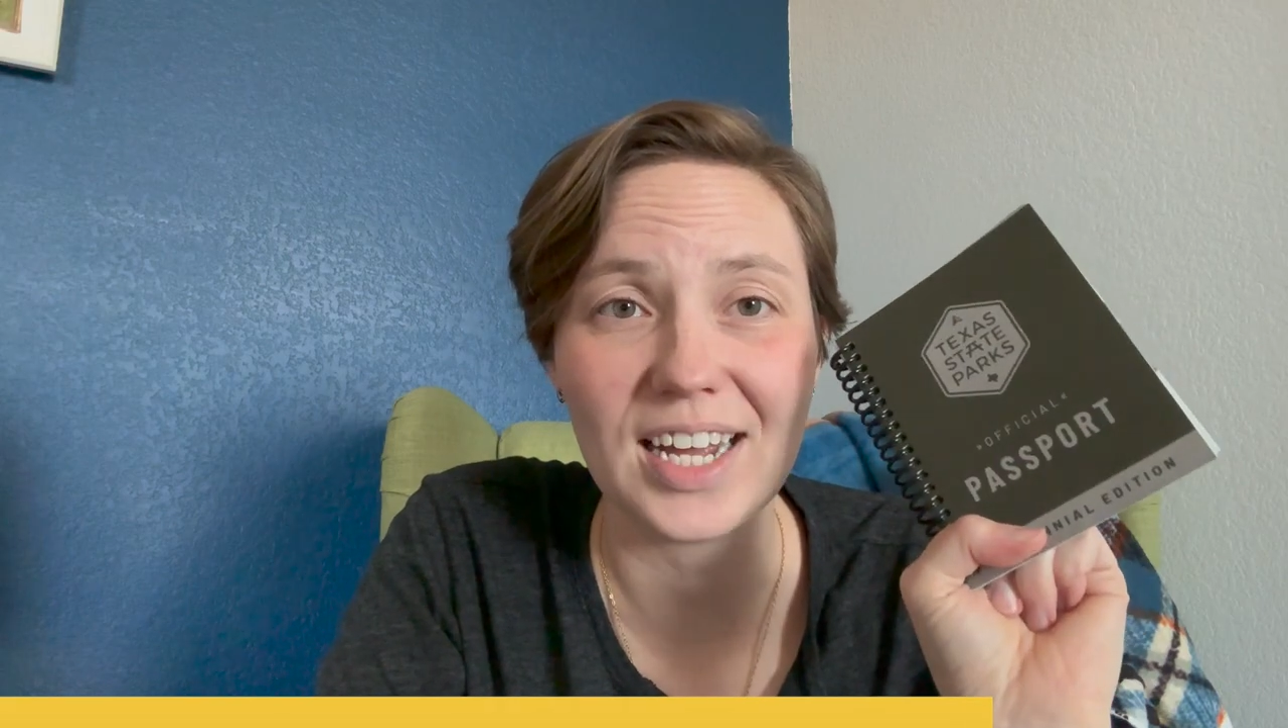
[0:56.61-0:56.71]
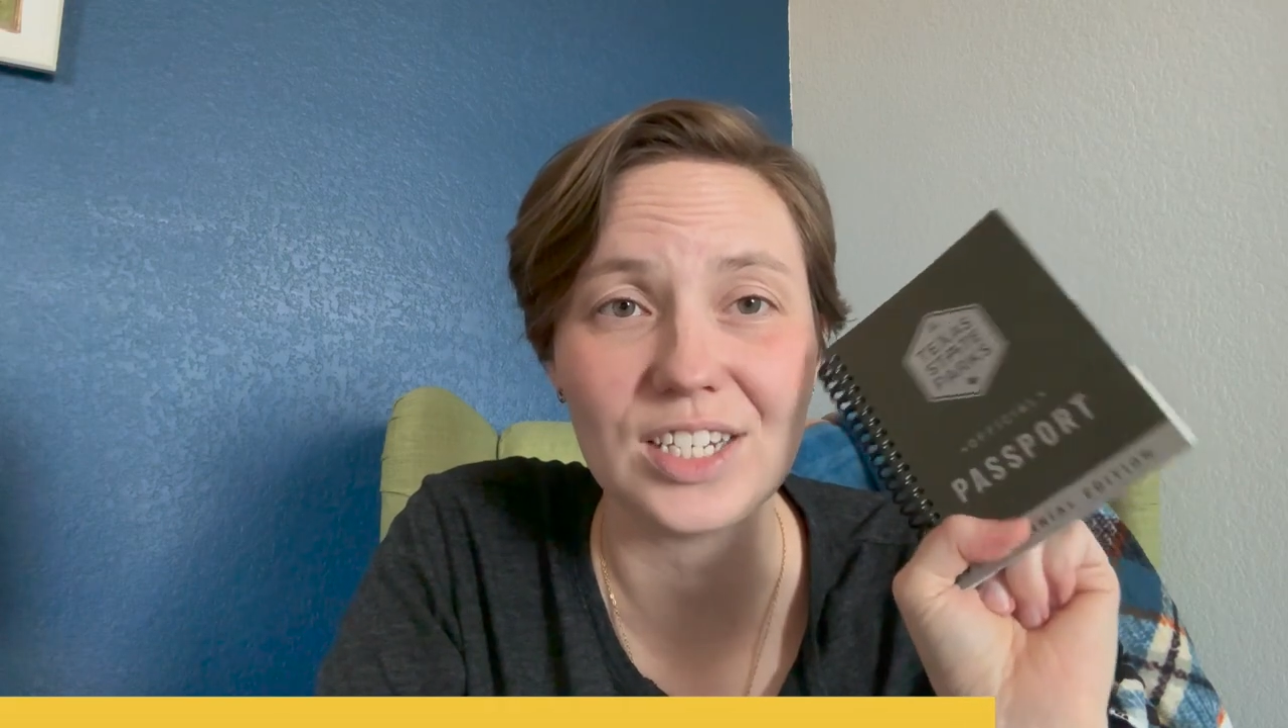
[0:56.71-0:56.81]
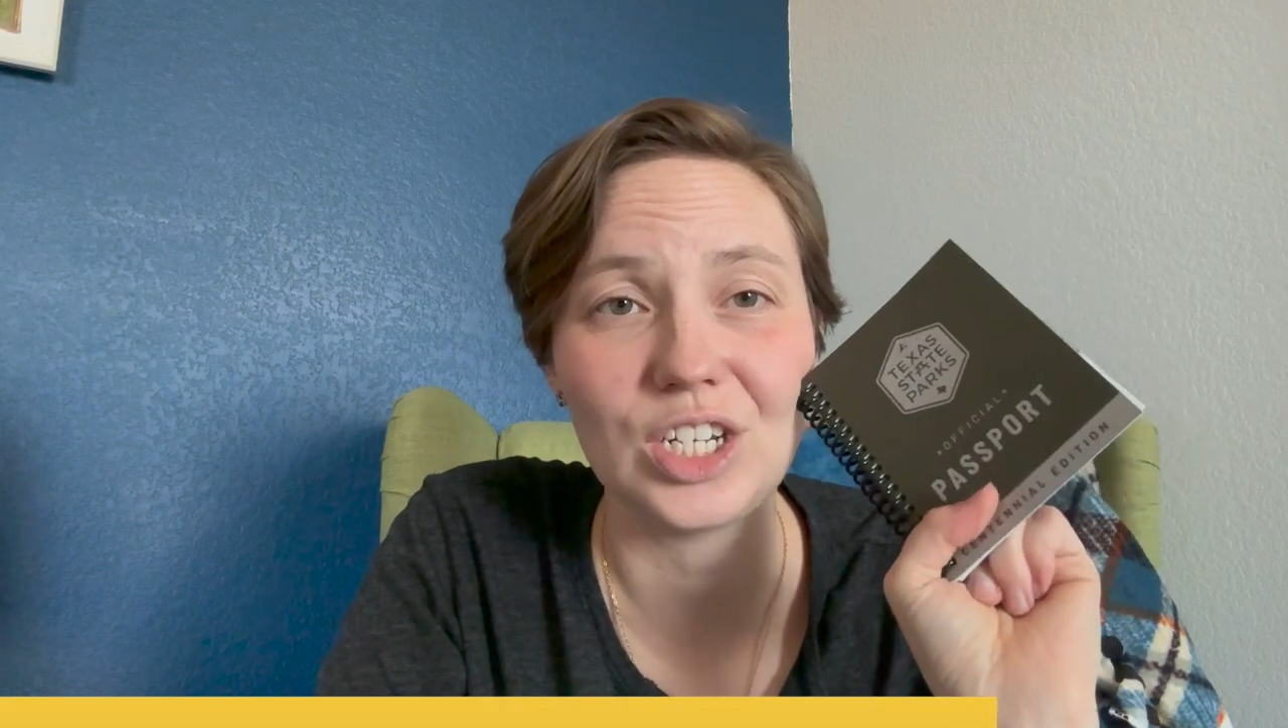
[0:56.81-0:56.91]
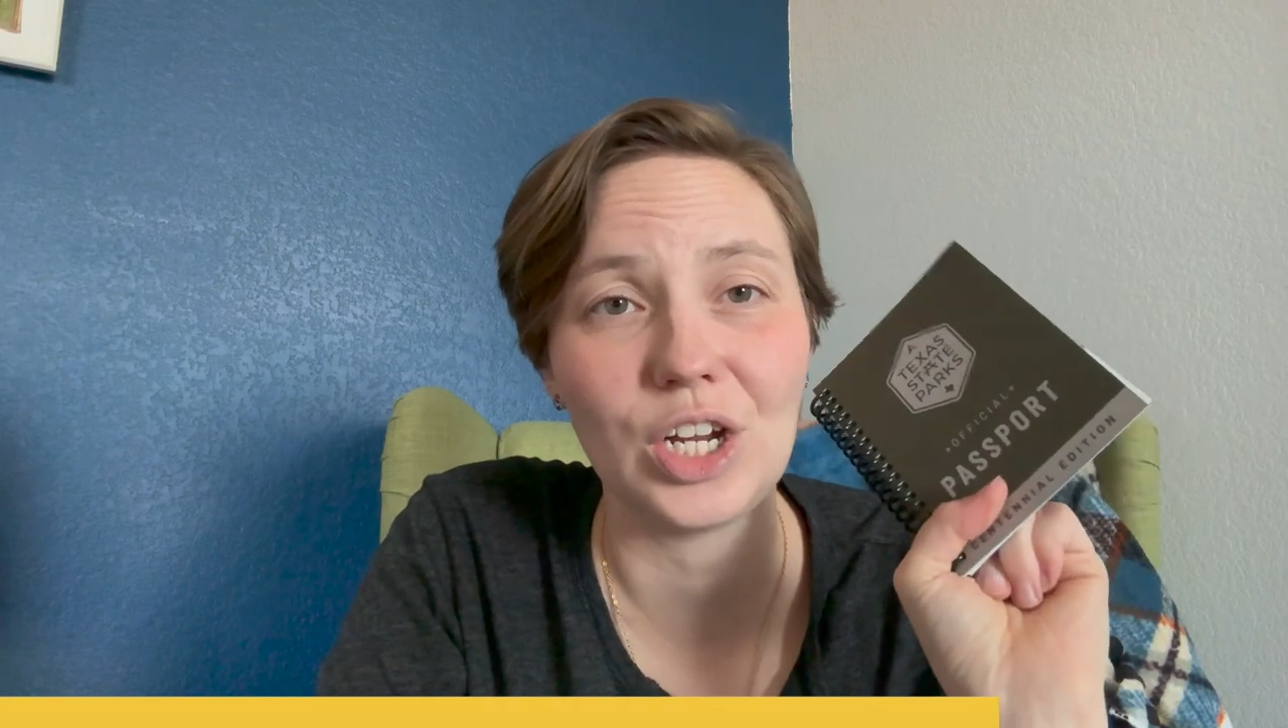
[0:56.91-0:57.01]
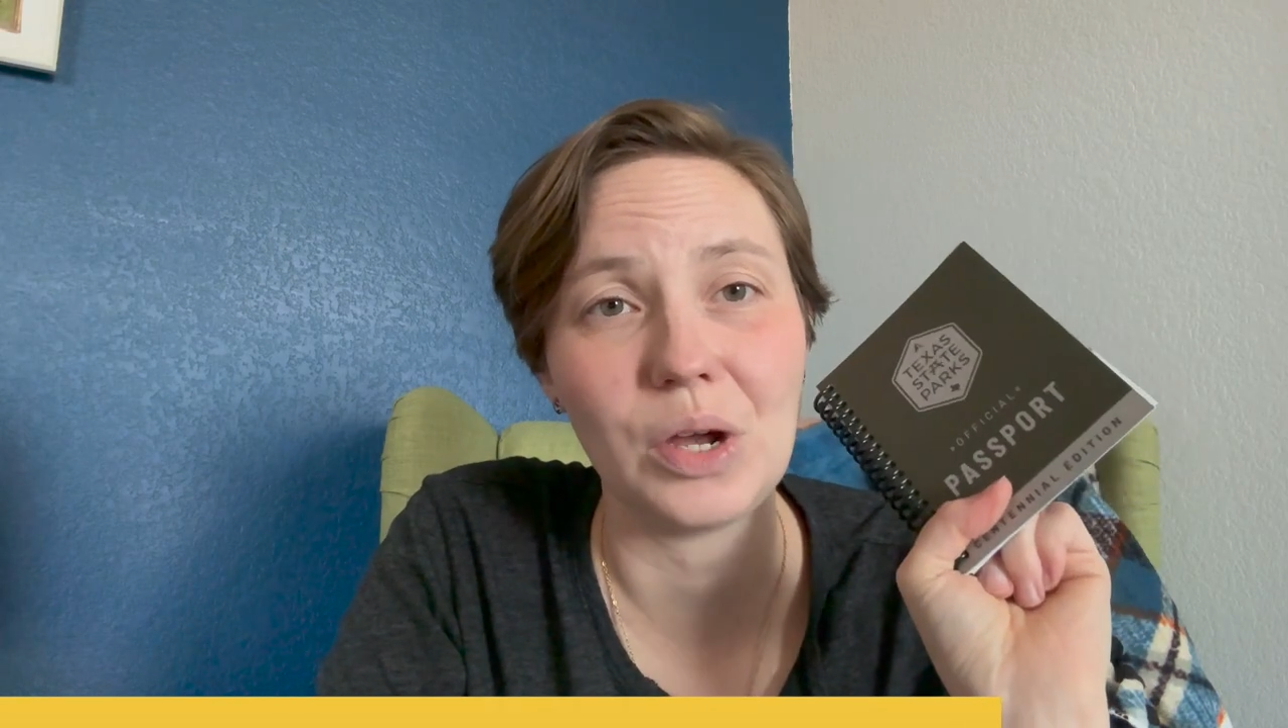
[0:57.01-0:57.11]

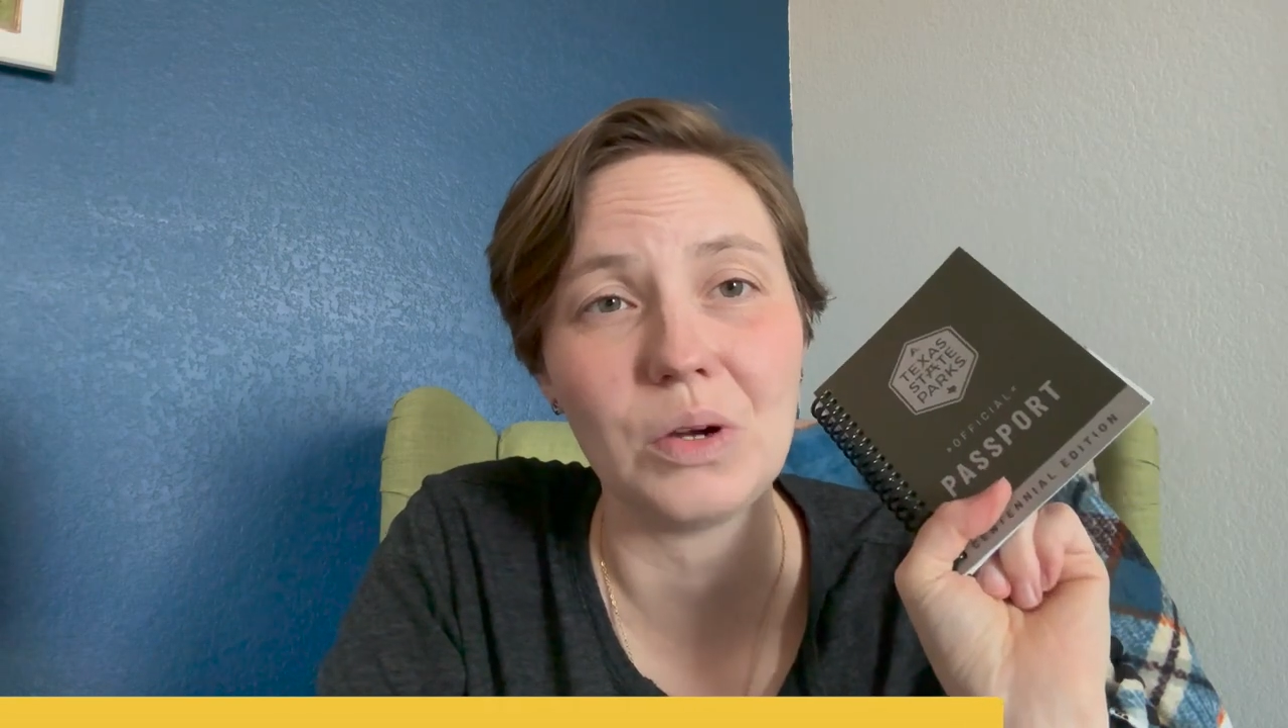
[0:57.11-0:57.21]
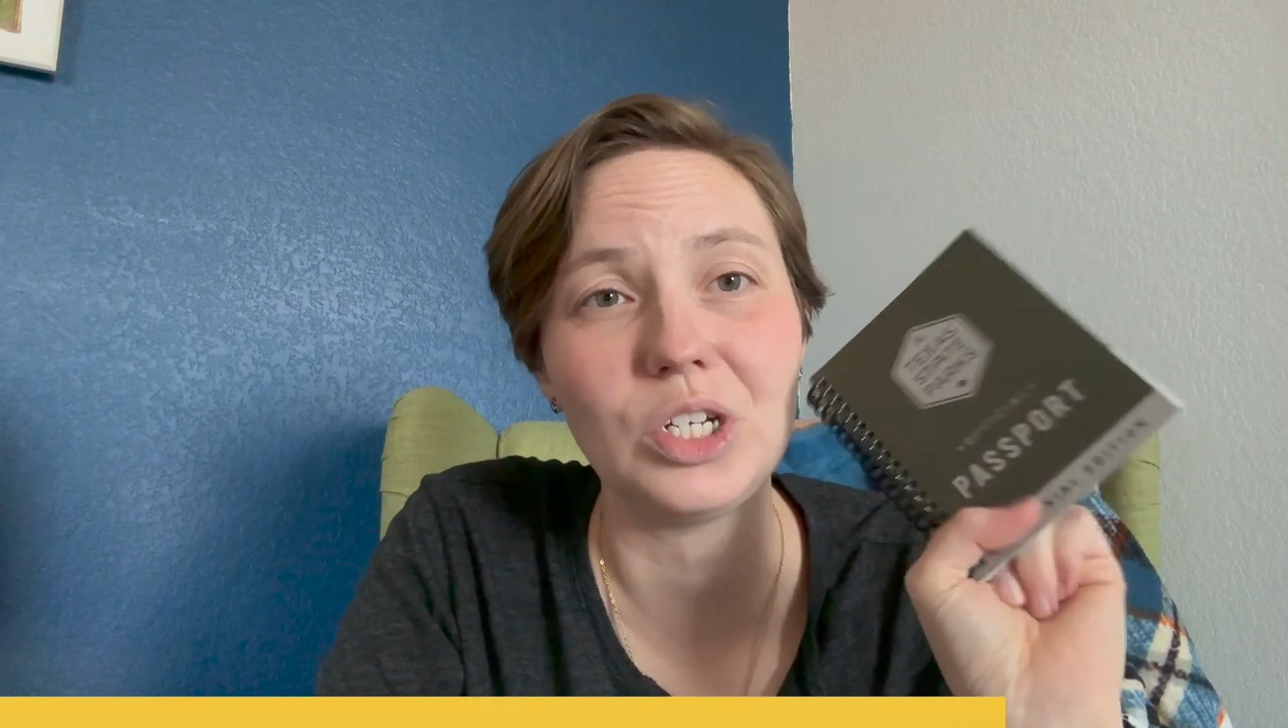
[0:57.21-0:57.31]
us to go